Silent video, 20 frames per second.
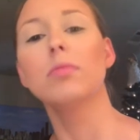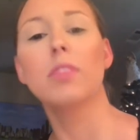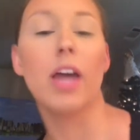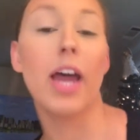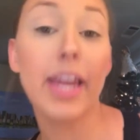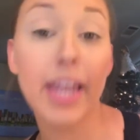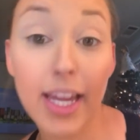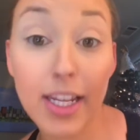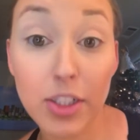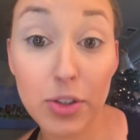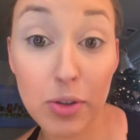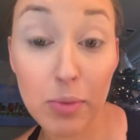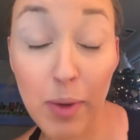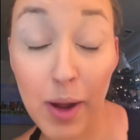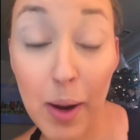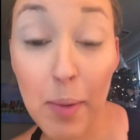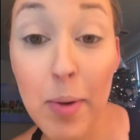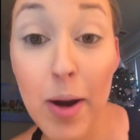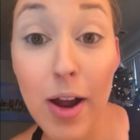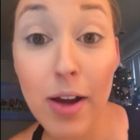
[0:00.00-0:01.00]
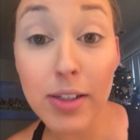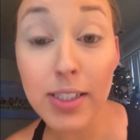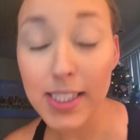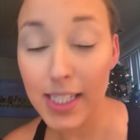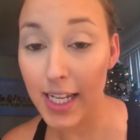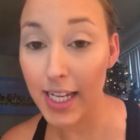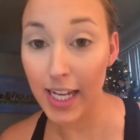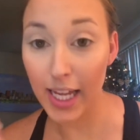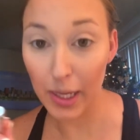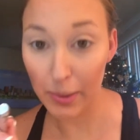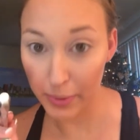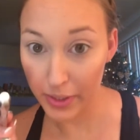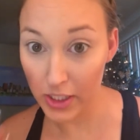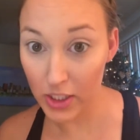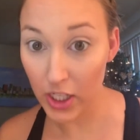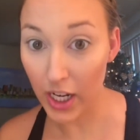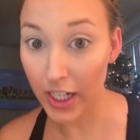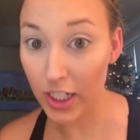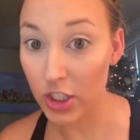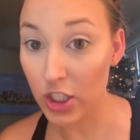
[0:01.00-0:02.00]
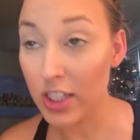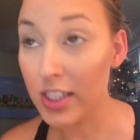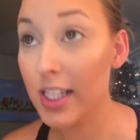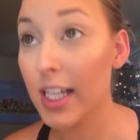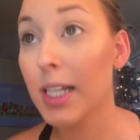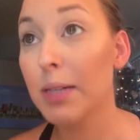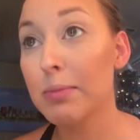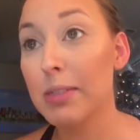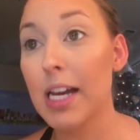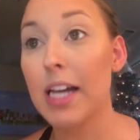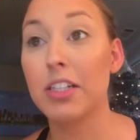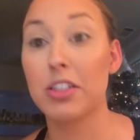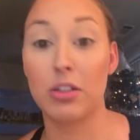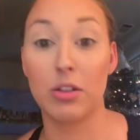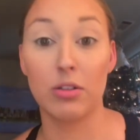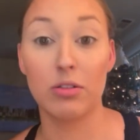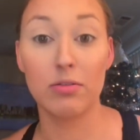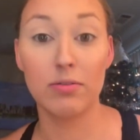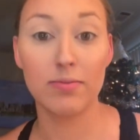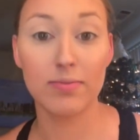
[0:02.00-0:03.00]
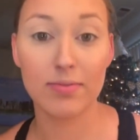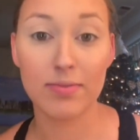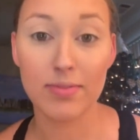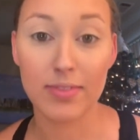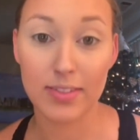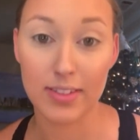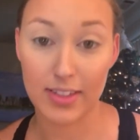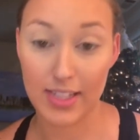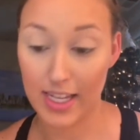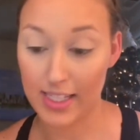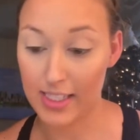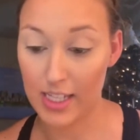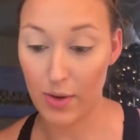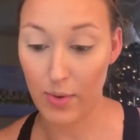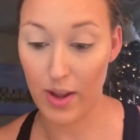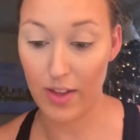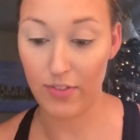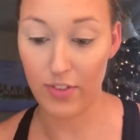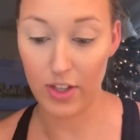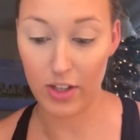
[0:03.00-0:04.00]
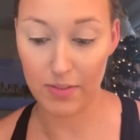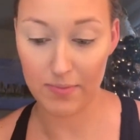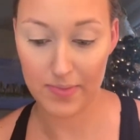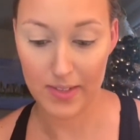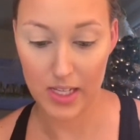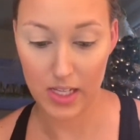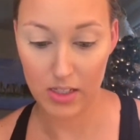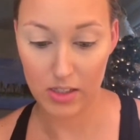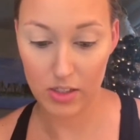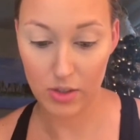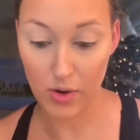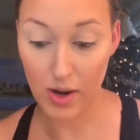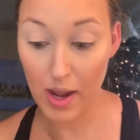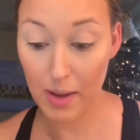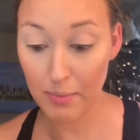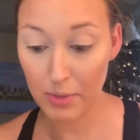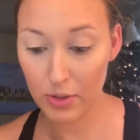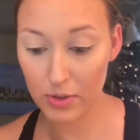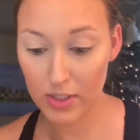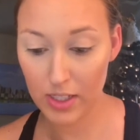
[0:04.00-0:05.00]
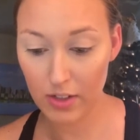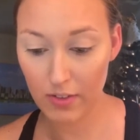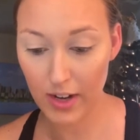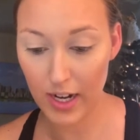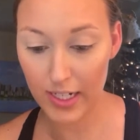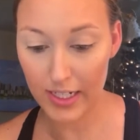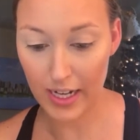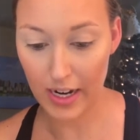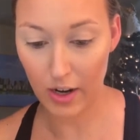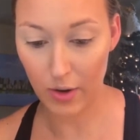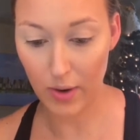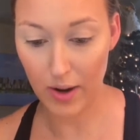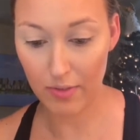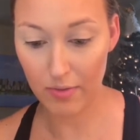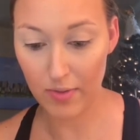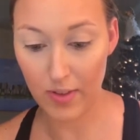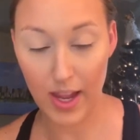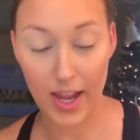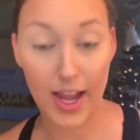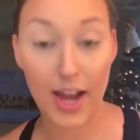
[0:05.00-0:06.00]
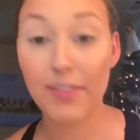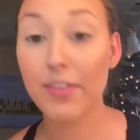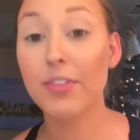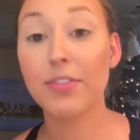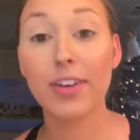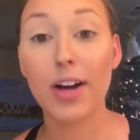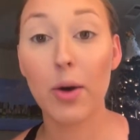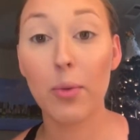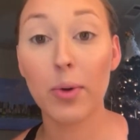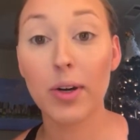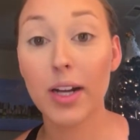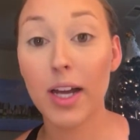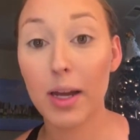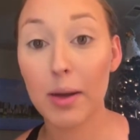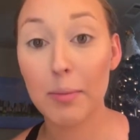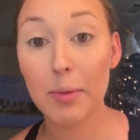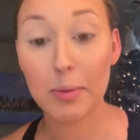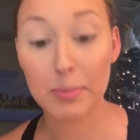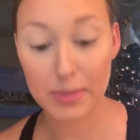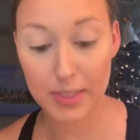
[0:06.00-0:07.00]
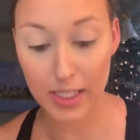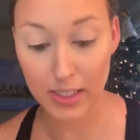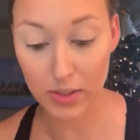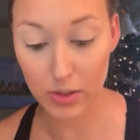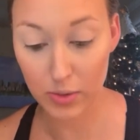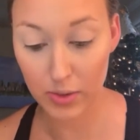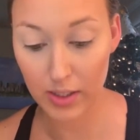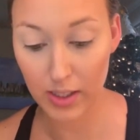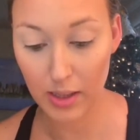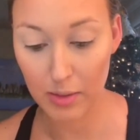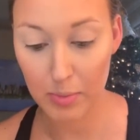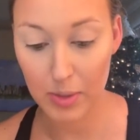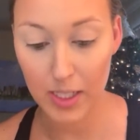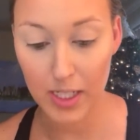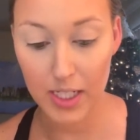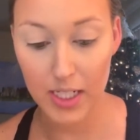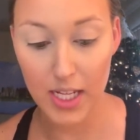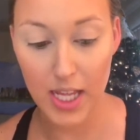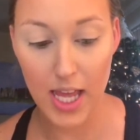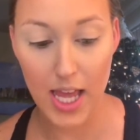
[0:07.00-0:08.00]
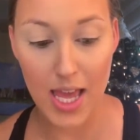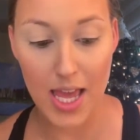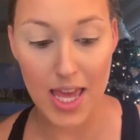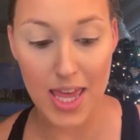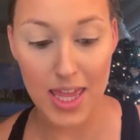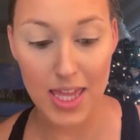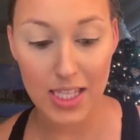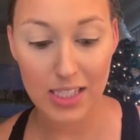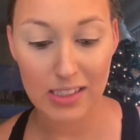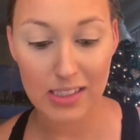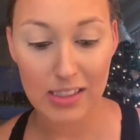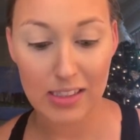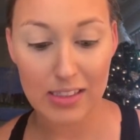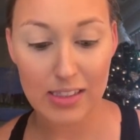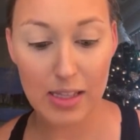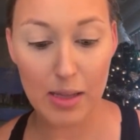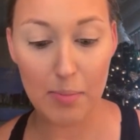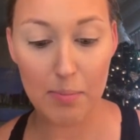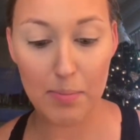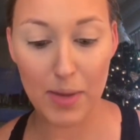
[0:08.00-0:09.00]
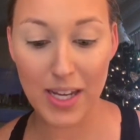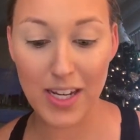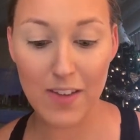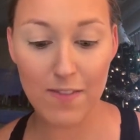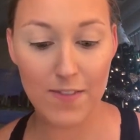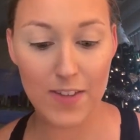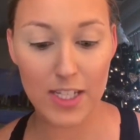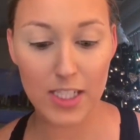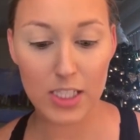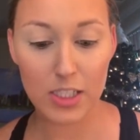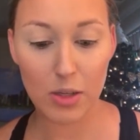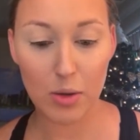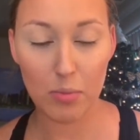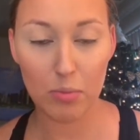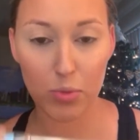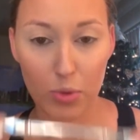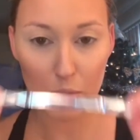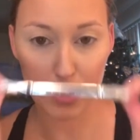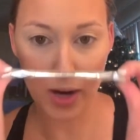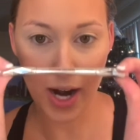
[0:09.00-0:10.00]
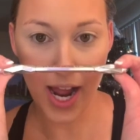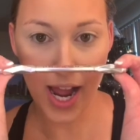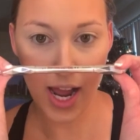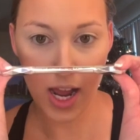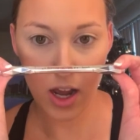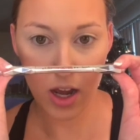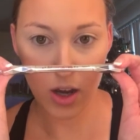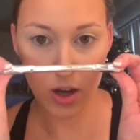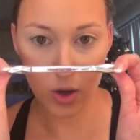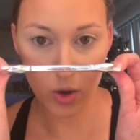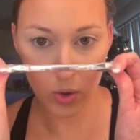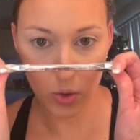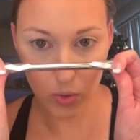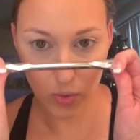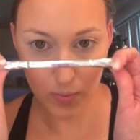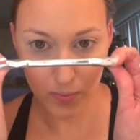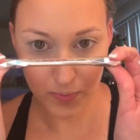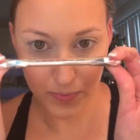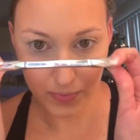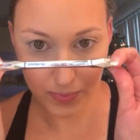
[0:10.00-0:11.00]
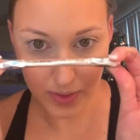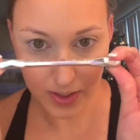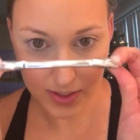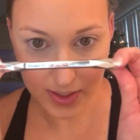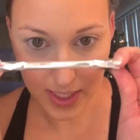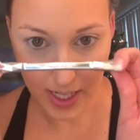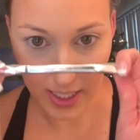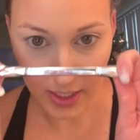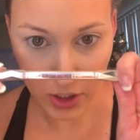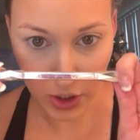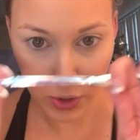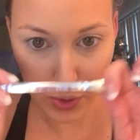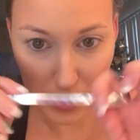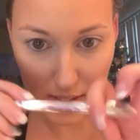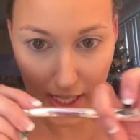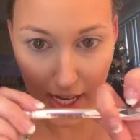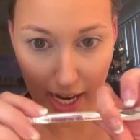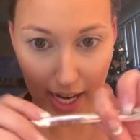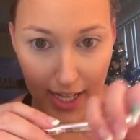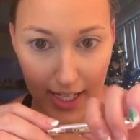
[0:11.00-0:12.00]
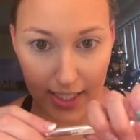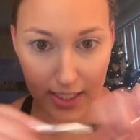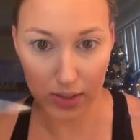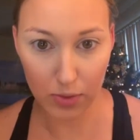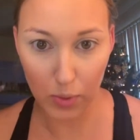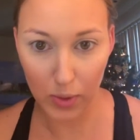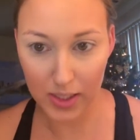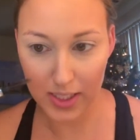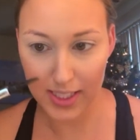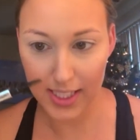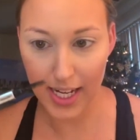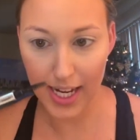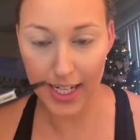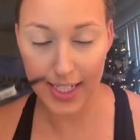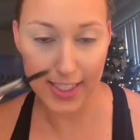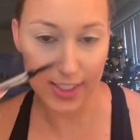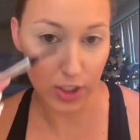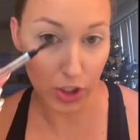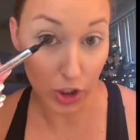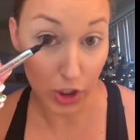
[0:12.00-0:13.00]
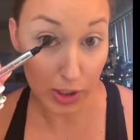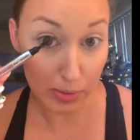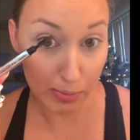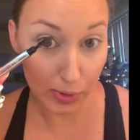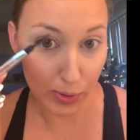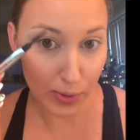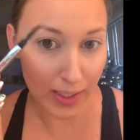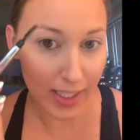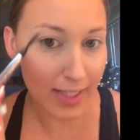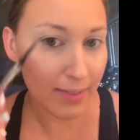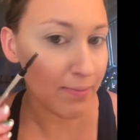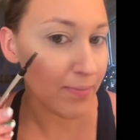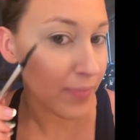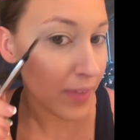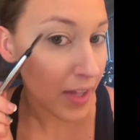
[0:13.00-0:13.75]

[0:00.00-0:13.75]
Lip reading: I hate doing my eyebrows, and I wish I could just get them tattooed. That's how I feel. So I'm using right now, I haven't found one I'm obsessed with, but this is the Benefit Brow. It's got 2 sides. One side is your spoolie,